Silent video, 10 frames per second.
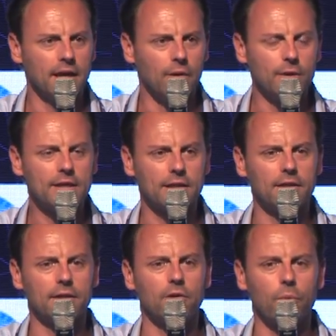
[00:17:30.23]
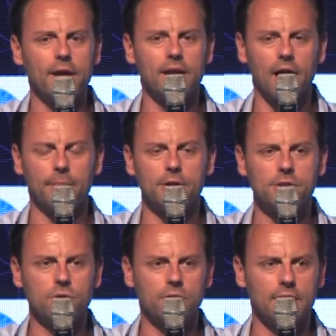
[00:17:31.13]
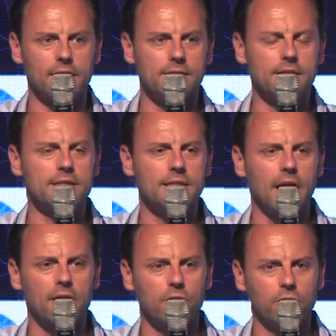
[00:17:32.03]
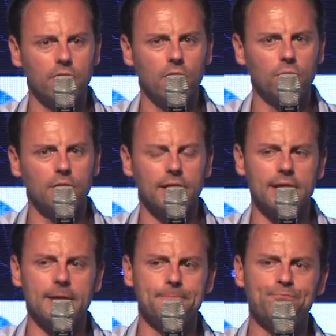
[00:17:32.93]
And we think that the great opportunity is not only